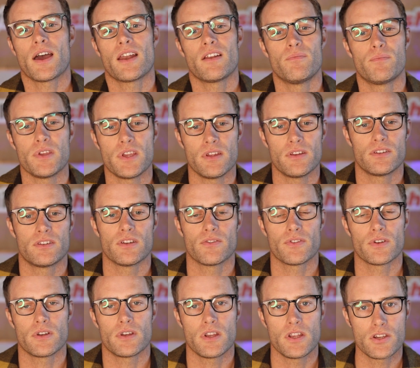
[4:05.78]
kind of be in
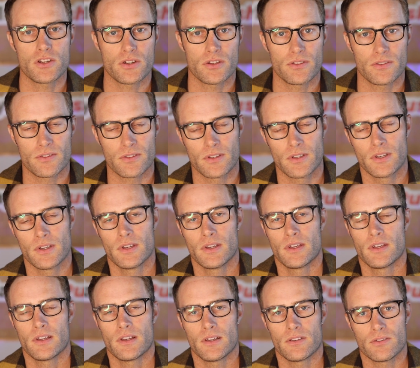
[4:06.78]
different niches
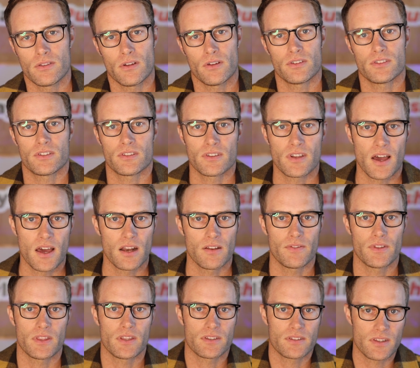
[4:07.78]
as long as it's kind
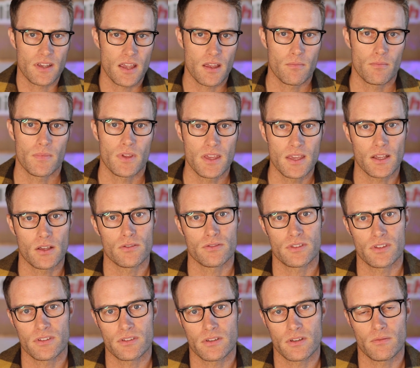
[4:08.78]
of in the same
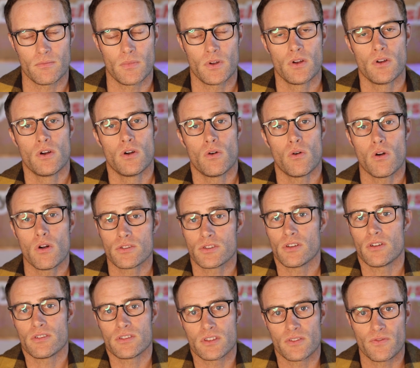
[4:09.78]
ecosystem or as
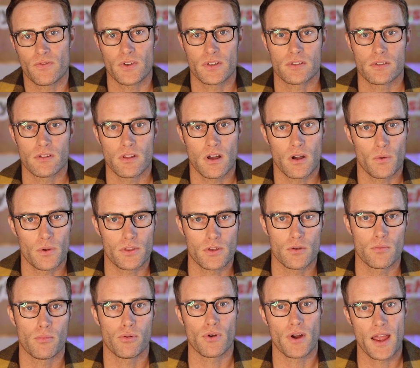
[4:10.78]
long as it fits along with
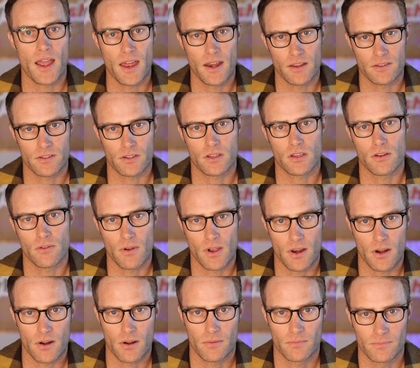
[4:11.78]
your brand as a
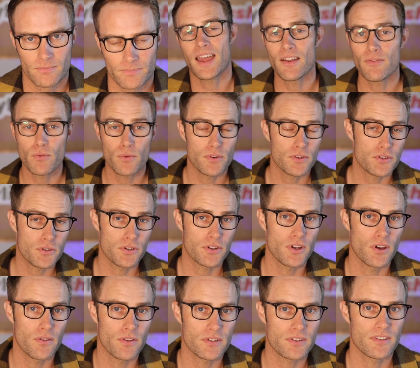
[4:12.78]
curator. Everyone
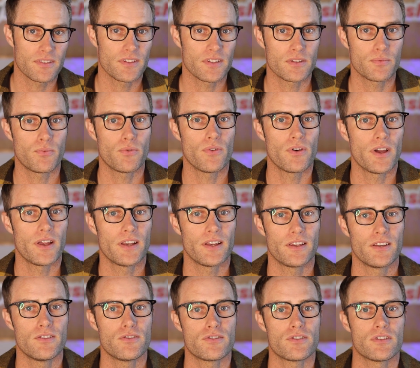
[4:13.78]
should know this at this
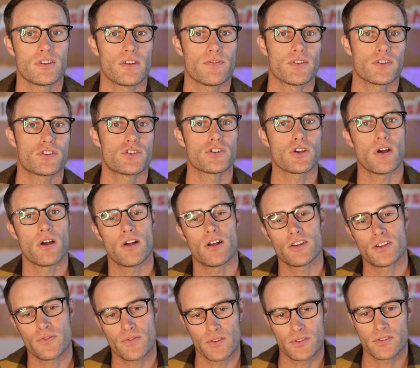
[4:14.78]
point. You should never
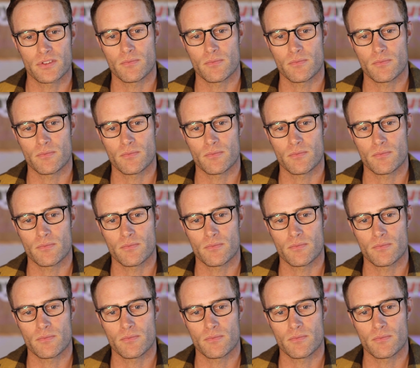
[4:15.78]
charge for